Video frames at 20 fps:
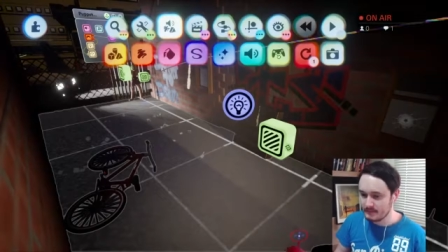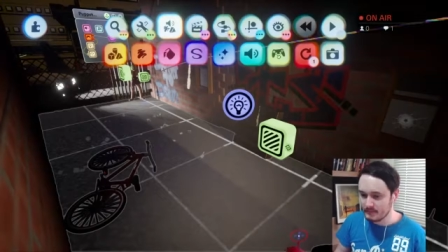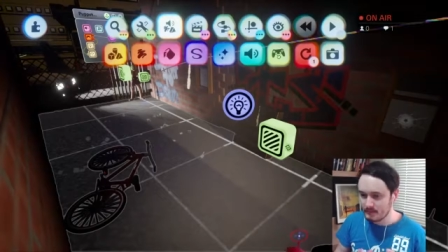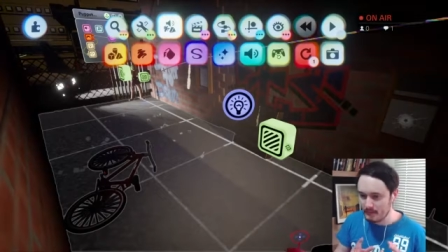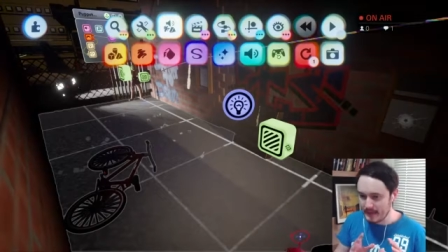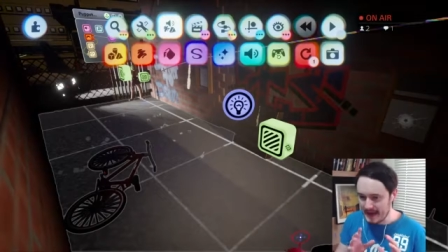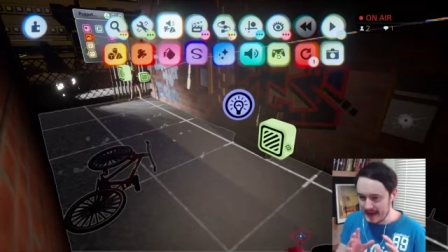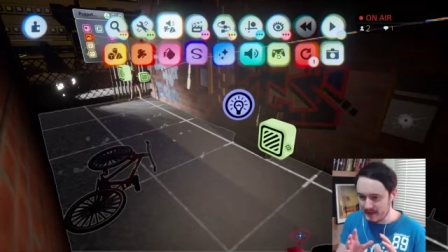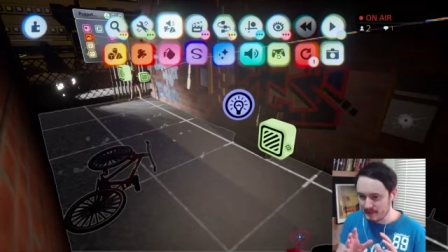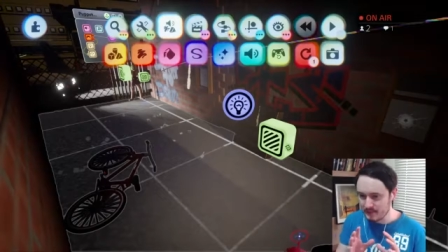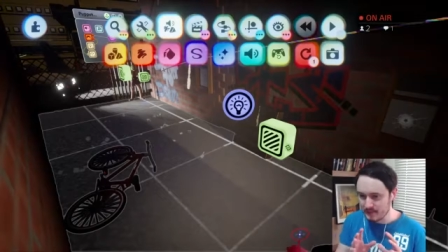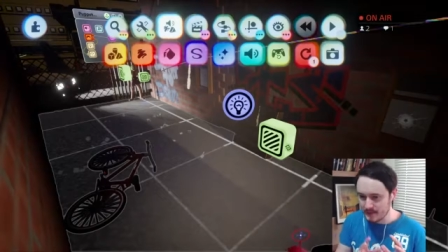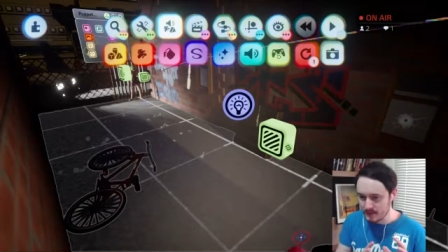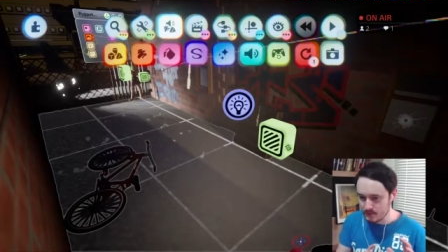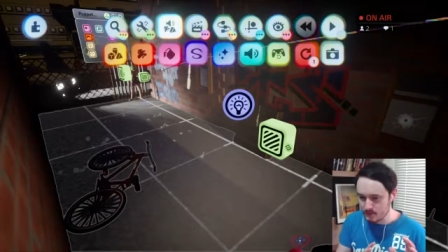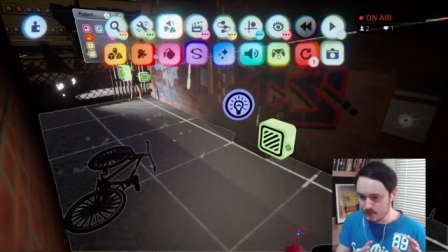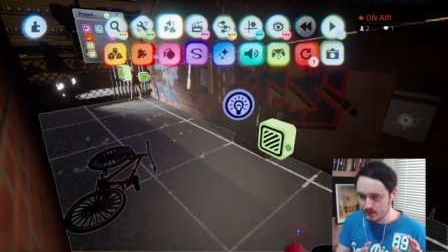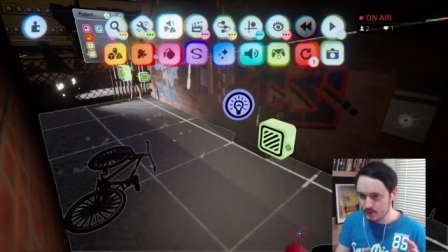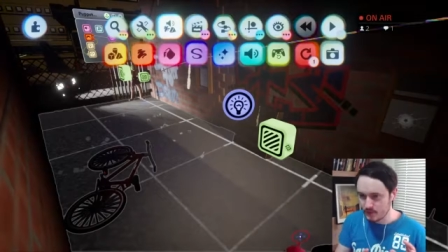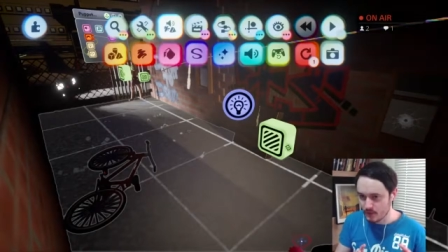map
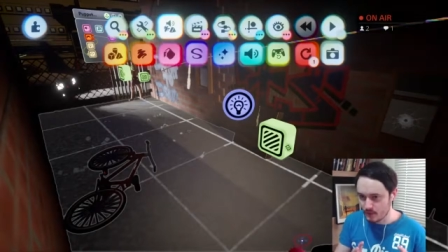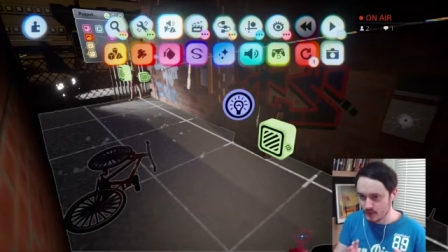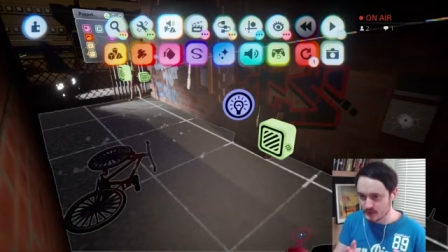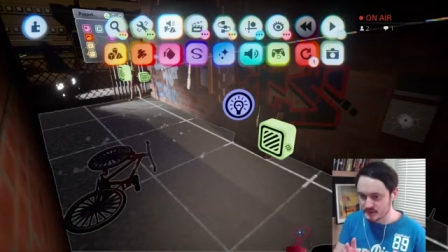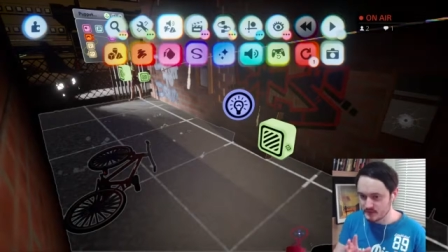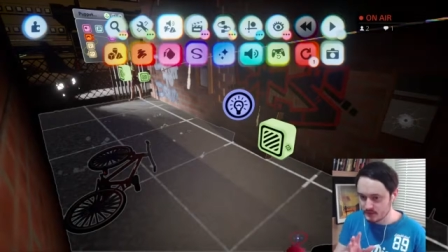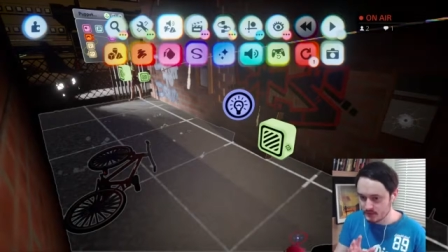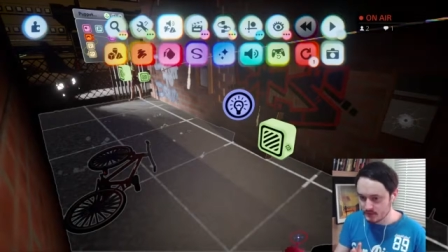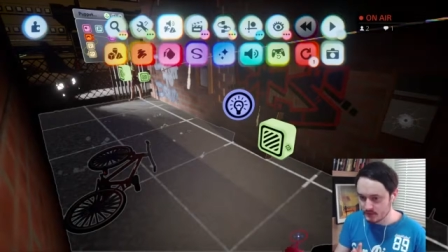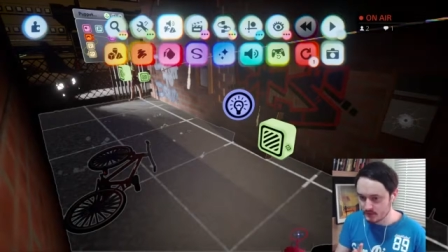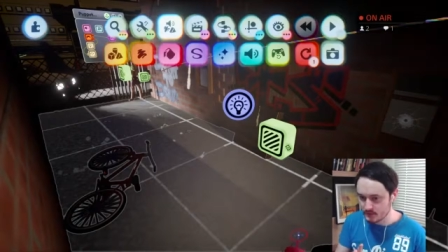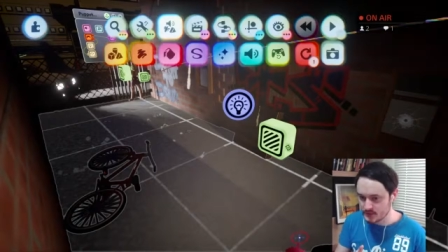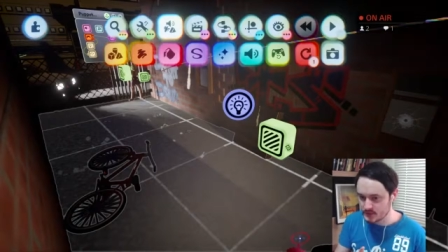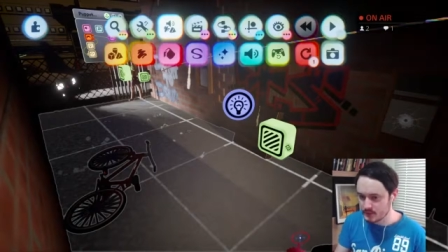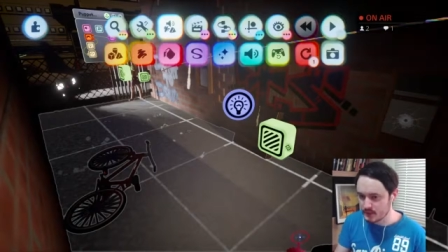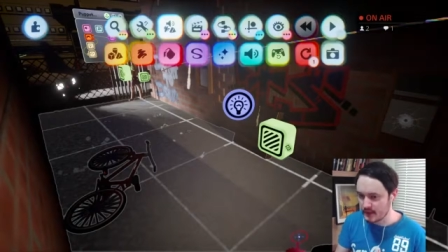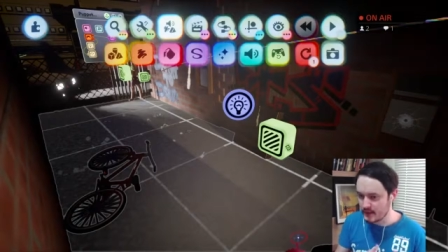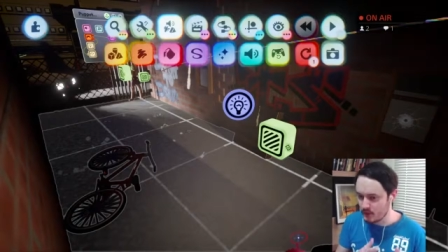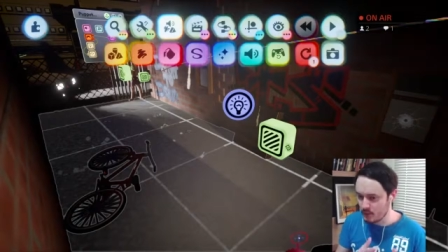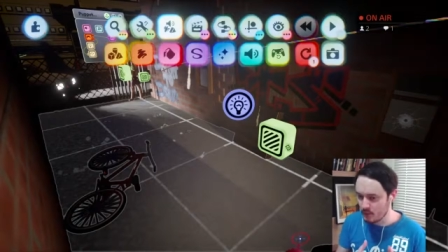out the hospital
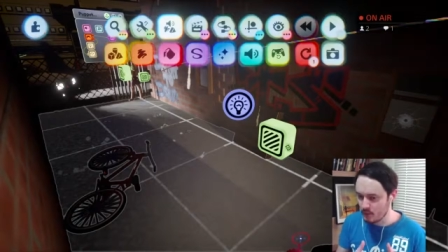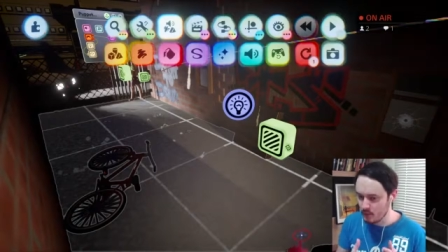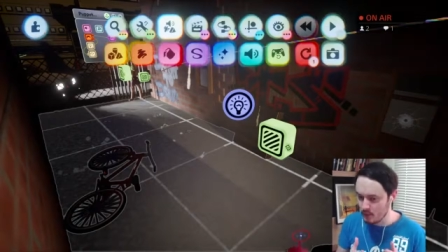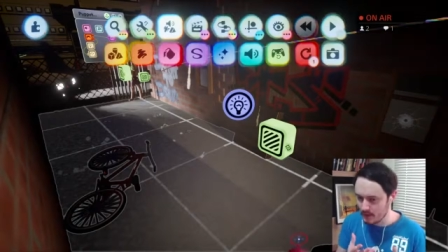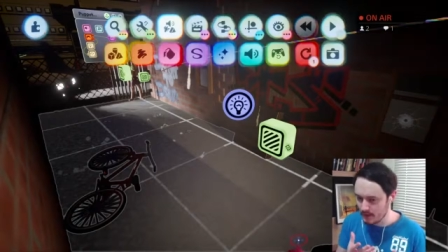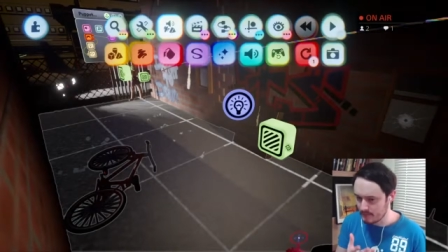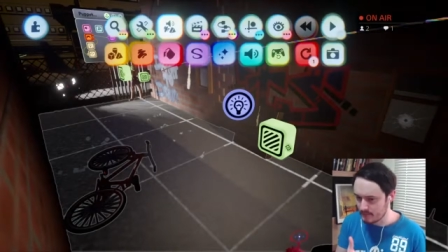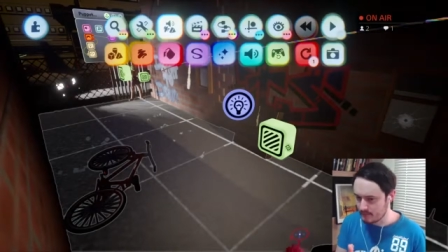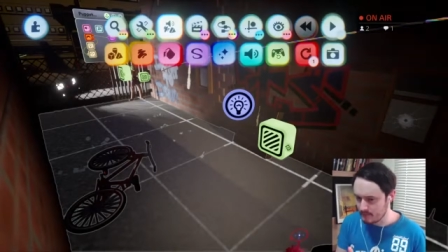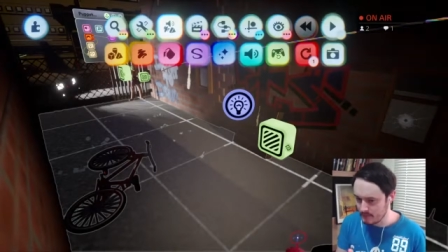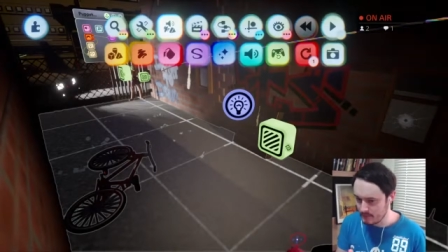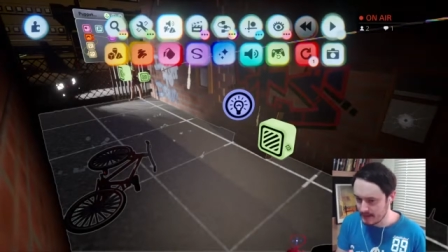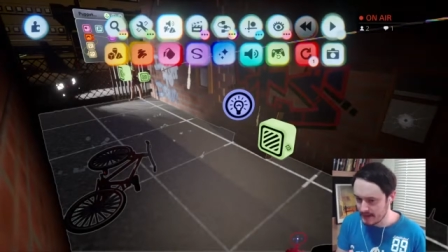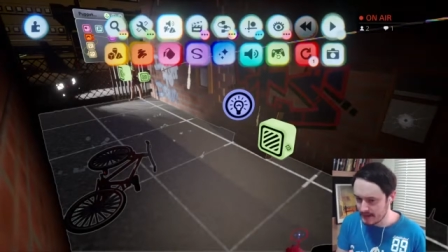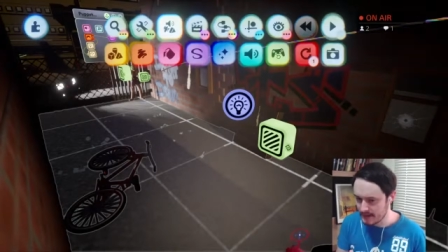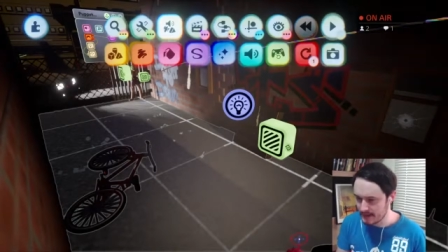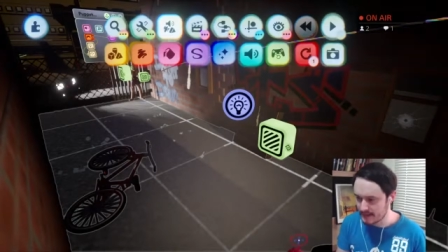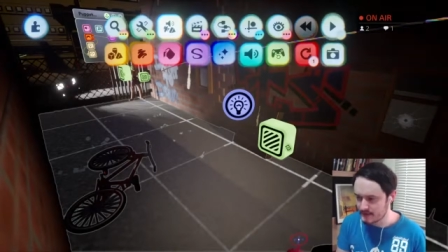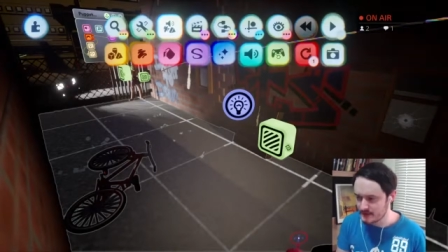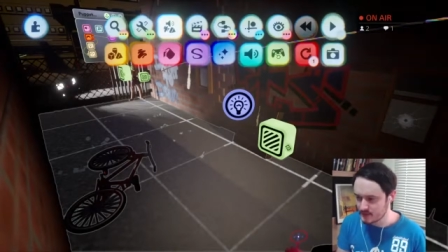so I know what
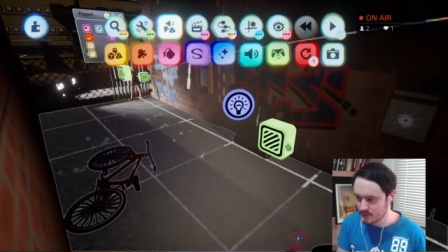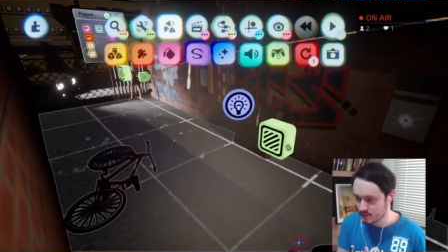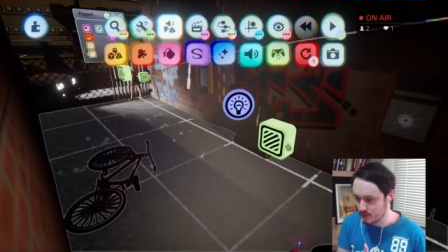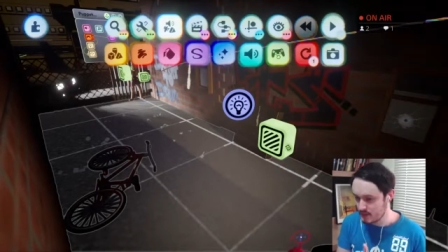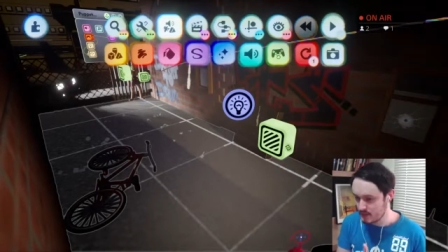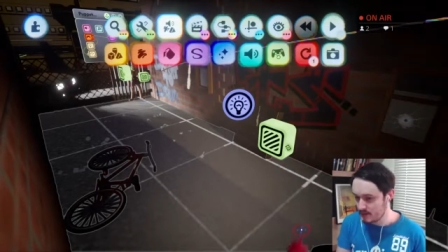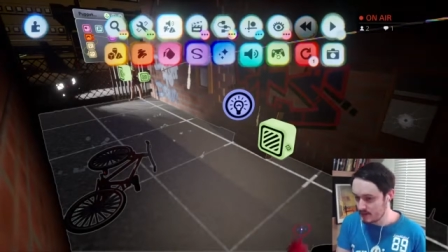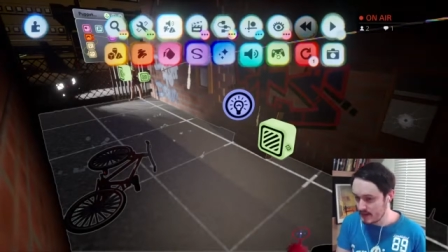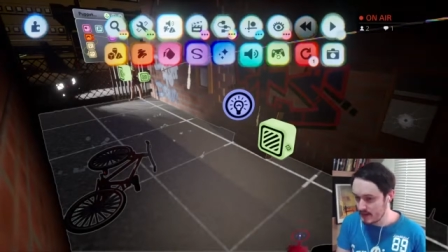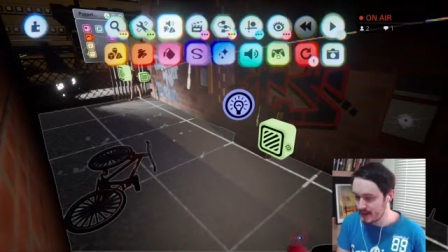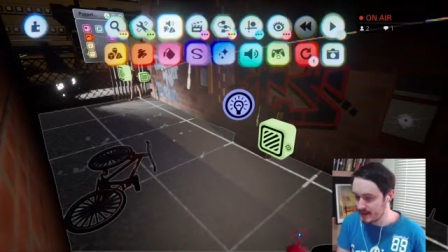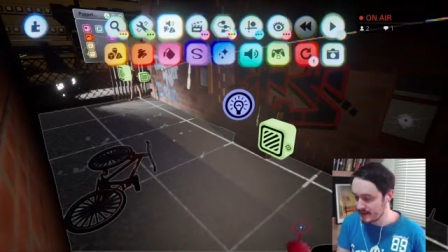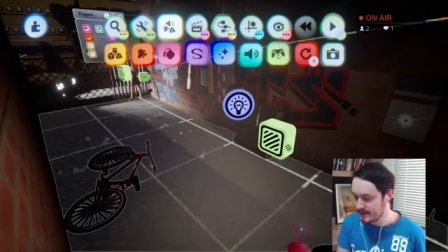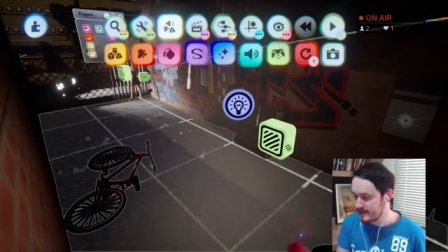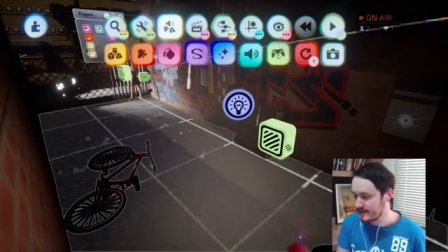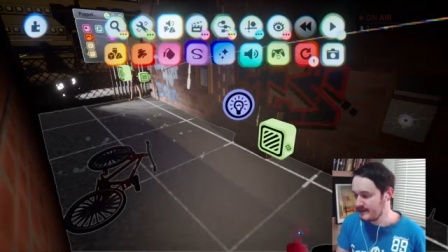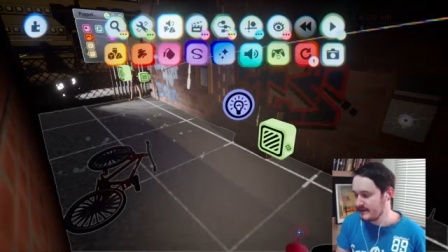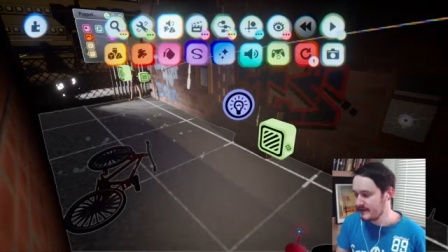areas we're going to make.